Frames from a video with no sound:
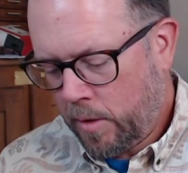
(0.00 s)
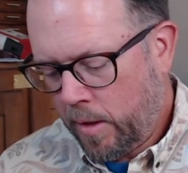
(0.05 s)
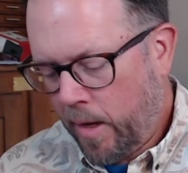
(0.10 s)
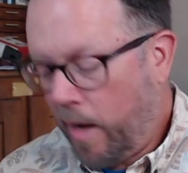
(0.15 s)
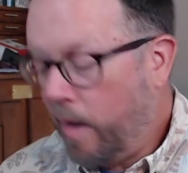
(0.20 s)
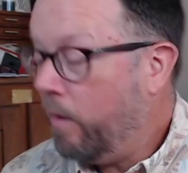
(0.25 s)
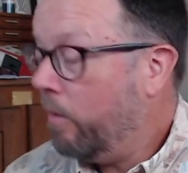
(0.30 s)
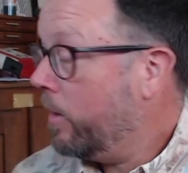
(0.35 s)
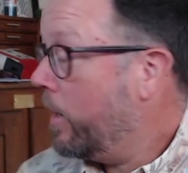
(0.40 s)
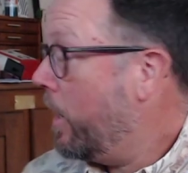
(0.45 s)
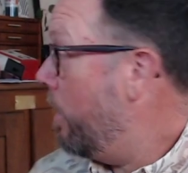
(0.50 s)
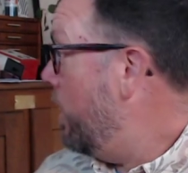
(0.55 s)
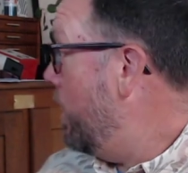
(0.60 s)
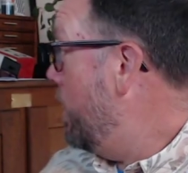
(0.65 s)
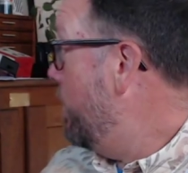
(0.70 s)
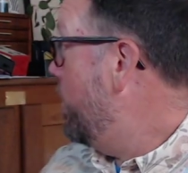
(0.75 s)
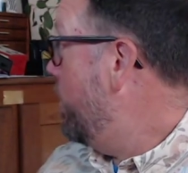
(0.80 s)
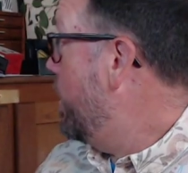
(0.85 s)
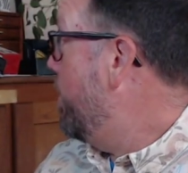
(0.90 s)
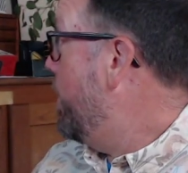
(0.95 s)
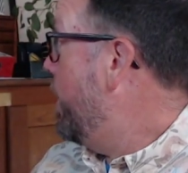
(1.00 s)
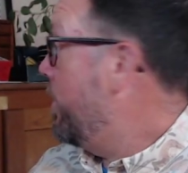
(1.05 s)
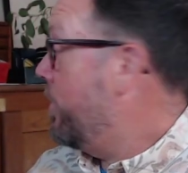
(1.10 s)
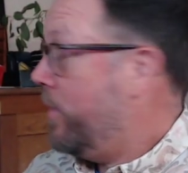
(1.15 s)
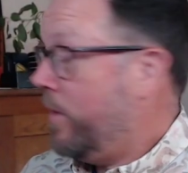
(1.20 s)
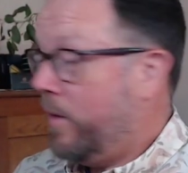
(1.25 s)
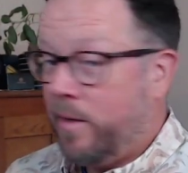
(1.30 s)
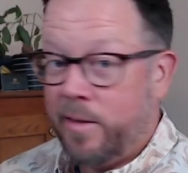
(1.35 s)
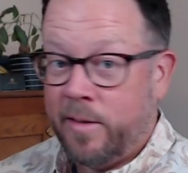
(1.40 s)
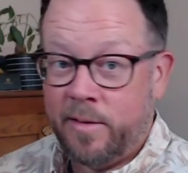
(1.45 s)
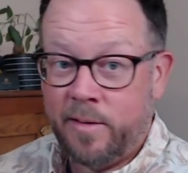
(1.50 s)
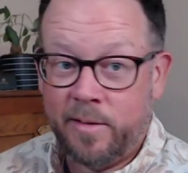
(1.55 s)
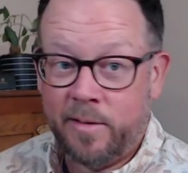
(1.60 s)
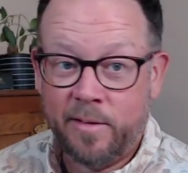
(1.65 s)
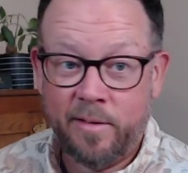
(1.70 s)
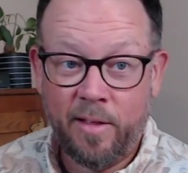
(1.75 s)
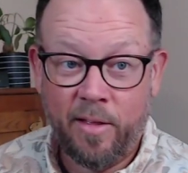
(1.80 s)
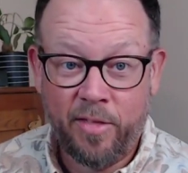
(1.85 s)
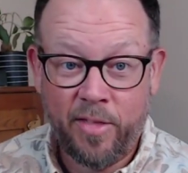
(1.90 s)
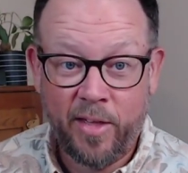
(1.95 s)
I don't care anything about the
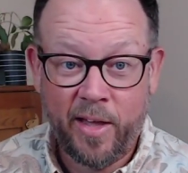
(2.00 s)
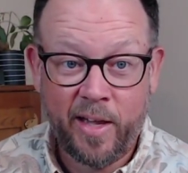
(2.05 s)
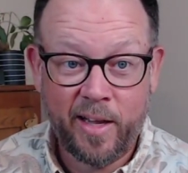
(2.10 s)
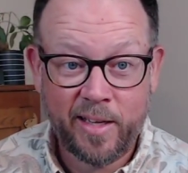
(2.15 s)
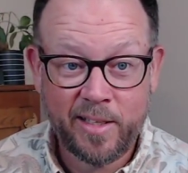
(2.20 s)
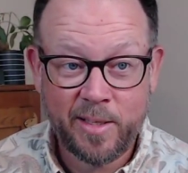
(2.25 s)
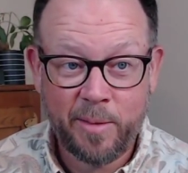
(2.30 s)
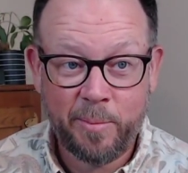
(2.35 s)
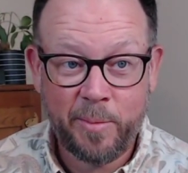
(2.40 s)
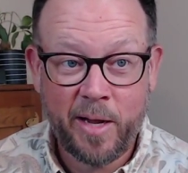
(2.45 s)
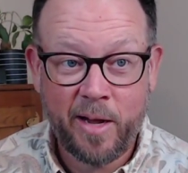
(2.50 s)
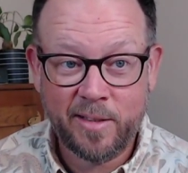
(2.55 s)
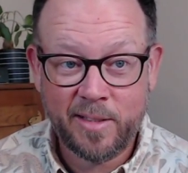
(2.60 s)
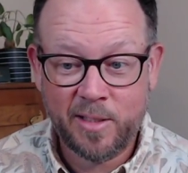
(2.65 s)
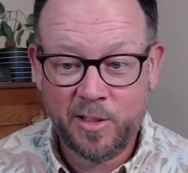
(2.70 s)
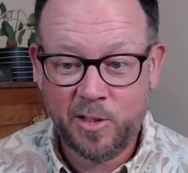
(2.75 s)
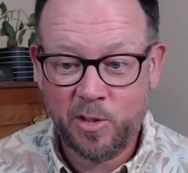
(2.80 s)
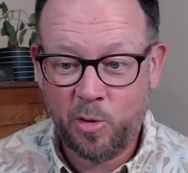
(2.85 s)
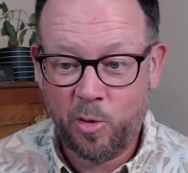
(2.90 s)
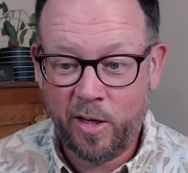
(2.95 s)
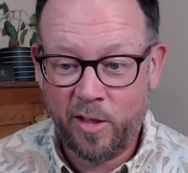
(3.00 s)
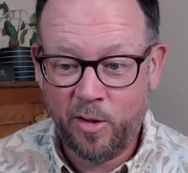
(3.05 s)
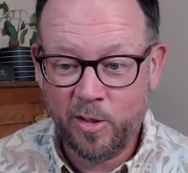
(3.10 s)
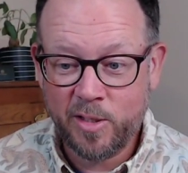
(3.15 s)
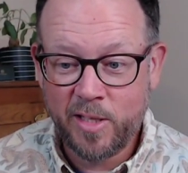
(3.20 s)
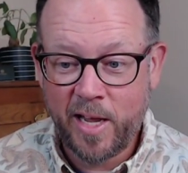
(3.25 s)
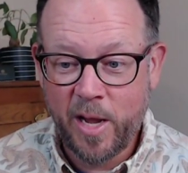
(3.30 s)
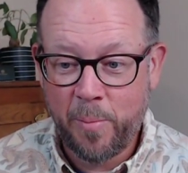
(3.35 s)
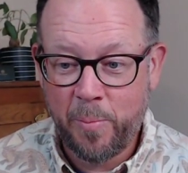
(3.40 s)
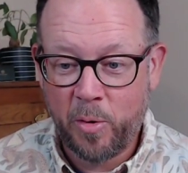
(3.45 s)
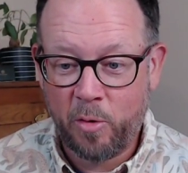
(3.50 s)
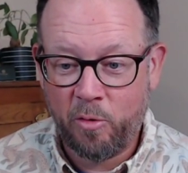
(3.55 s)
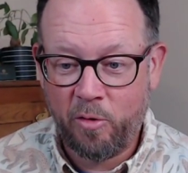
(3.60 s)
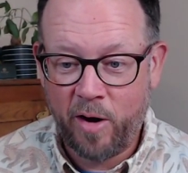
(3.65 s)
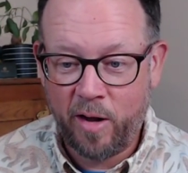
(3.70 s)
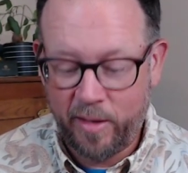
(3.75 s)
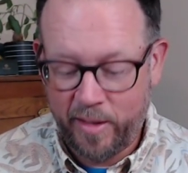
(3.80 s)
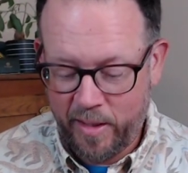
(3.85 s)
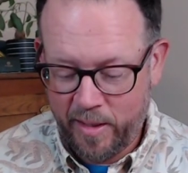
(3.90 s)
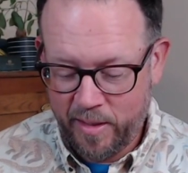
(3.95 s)
the thing except now it's a story. It looks like a
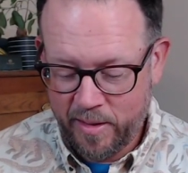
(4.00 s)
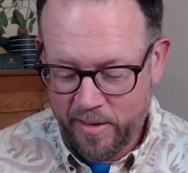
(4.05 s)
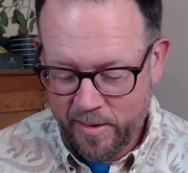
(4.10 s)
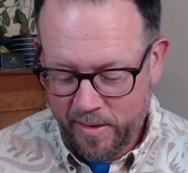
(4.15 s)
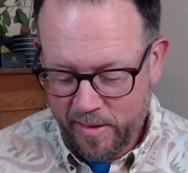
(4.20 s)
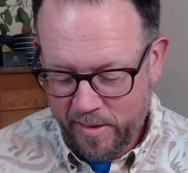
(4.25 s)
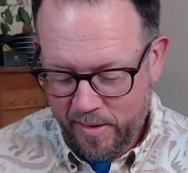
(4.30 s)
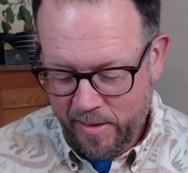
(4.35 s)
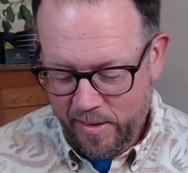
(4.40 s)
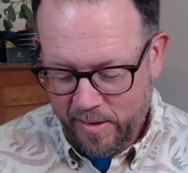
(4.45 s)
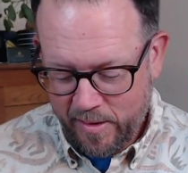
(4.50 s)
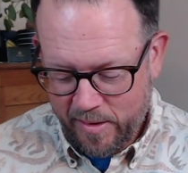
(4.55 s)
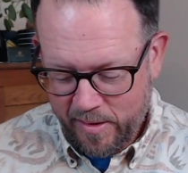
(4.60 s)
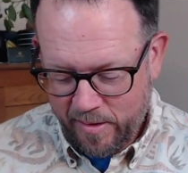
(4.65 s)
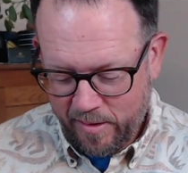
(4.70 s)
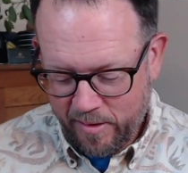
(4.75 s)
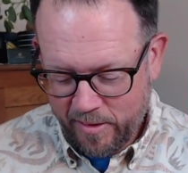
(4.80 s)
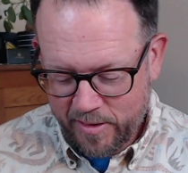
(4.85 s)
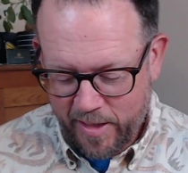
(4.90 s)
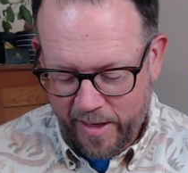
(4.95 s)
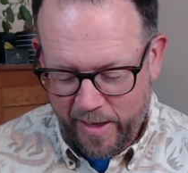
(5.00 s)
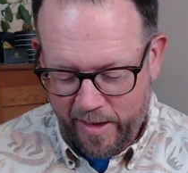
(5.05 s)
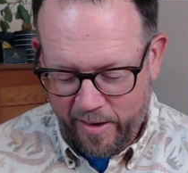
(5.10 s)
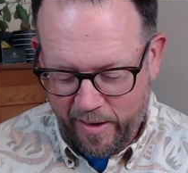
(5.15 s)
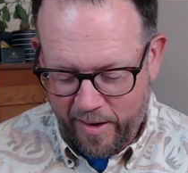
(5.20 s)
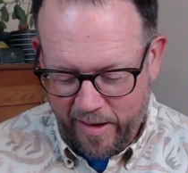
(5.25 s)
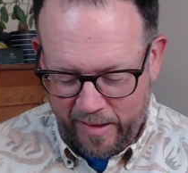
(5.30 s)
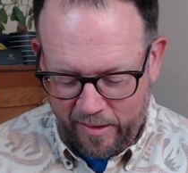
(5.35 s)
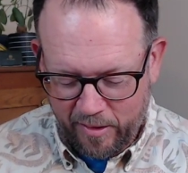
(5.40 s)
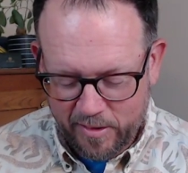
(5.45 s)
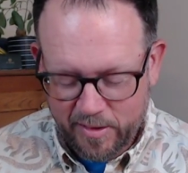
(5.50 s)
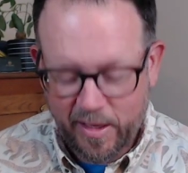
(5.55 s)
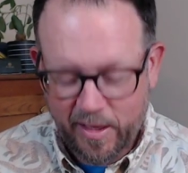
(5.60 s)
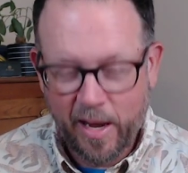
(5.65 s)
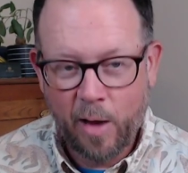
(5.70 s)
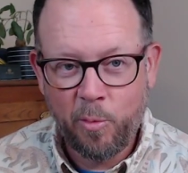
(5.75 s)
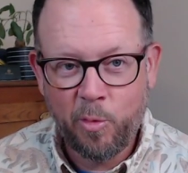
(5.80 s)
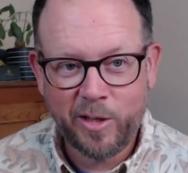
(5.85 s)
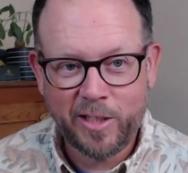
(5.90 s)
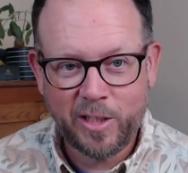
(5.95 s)
Pirelli Looks like a, it looks like
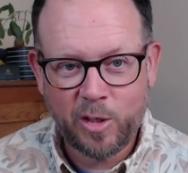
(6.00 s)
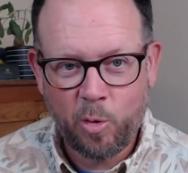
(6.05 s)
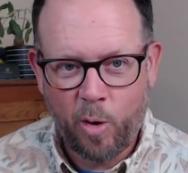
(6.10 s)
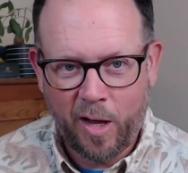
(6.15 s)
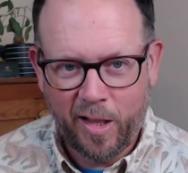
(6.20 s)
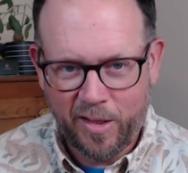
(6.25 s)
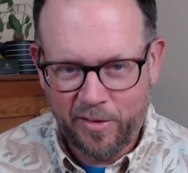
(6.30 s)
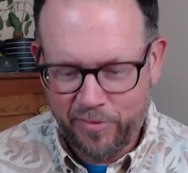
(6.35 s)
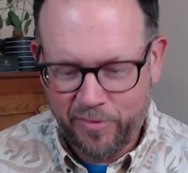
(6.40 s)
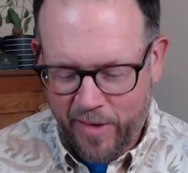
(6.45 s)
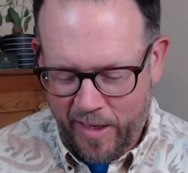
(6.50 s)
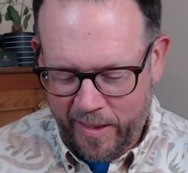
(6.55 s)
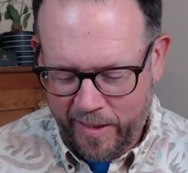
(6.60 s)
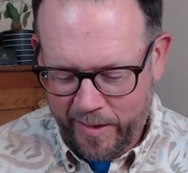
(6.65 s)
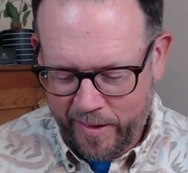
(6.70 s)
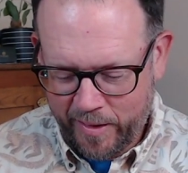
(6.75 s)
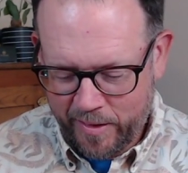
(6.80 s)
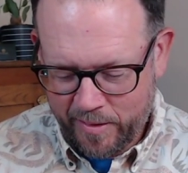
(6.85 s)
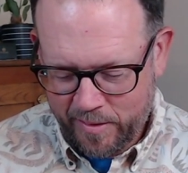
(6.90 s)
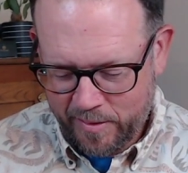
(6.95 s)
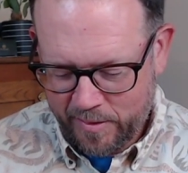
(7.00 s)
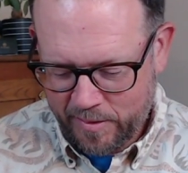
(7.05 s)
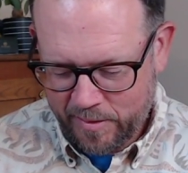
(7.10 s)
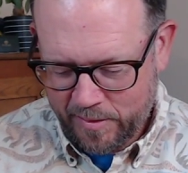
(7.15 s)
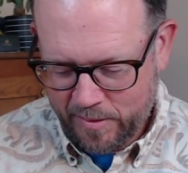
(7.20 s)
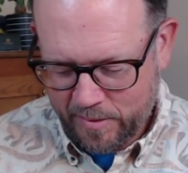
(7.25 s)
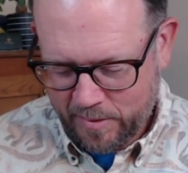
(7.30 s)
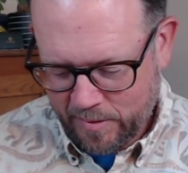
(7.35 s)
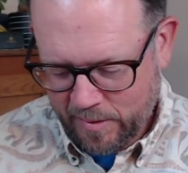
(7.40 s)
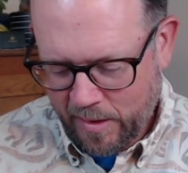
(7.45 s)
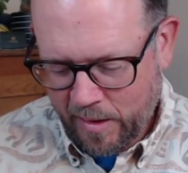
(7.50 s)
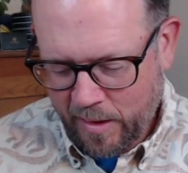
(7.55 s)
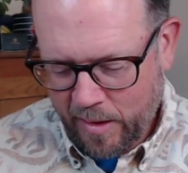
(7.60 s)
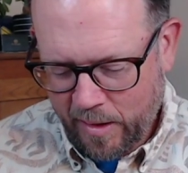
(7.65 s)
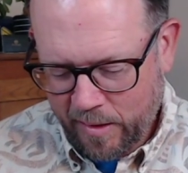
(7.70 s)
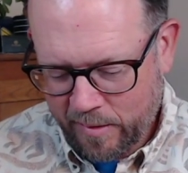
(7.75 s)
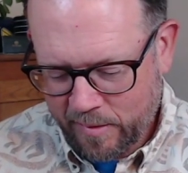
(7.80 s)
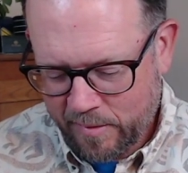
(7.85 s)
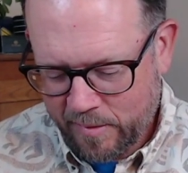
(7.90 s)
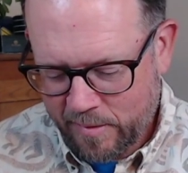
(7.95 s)
I won qualifying.
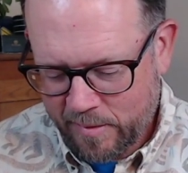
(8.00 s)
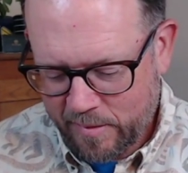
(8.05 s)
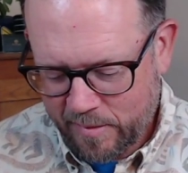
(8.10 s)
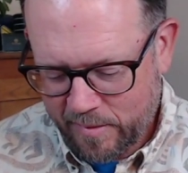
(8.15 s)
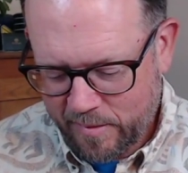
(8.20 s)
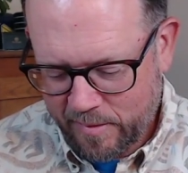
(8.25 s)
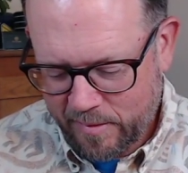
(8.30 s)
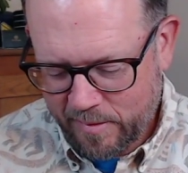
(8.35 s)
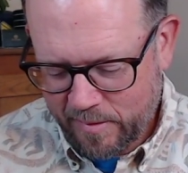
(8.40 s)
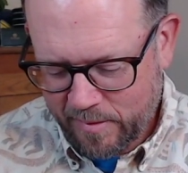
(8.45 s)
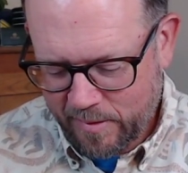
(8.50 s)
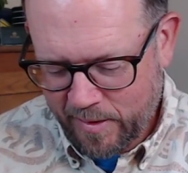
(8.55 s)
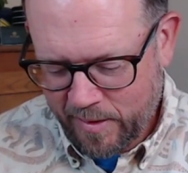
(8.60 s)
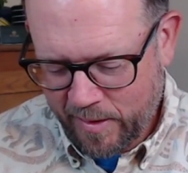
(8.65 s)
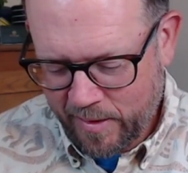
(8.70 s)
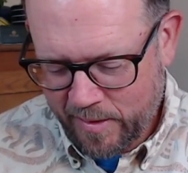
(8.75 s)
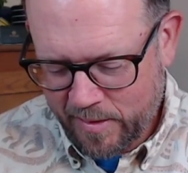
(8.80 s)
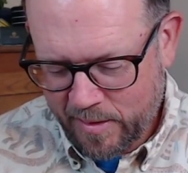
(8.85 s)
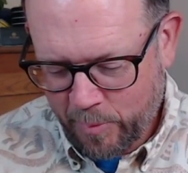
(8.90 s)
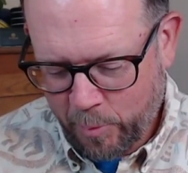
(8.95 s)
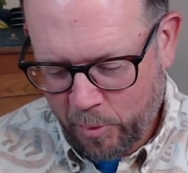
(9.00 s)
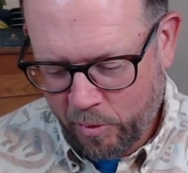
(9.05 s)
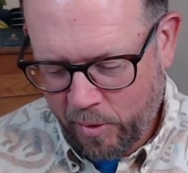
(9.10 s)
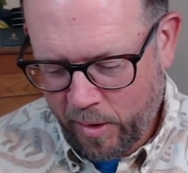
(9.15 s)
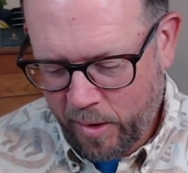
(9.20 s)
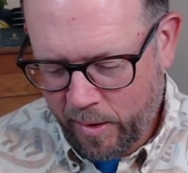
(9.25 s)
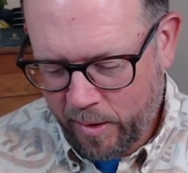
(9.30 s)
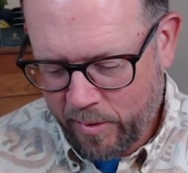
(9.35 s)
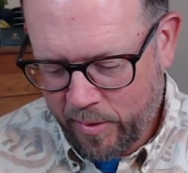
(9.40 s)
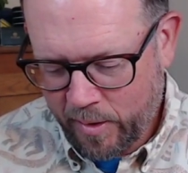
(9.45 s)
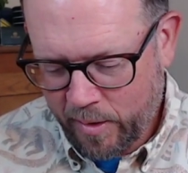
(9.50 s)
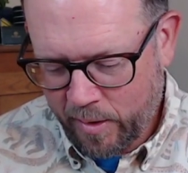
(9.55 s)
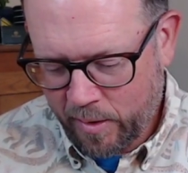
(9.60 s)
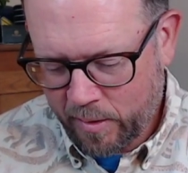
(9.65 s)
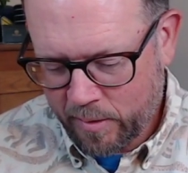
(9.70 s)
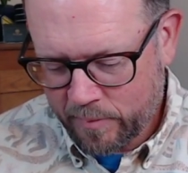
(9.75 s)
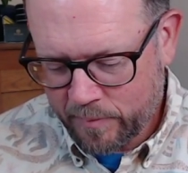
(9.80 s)
Uh, and it's the Pirelli thing.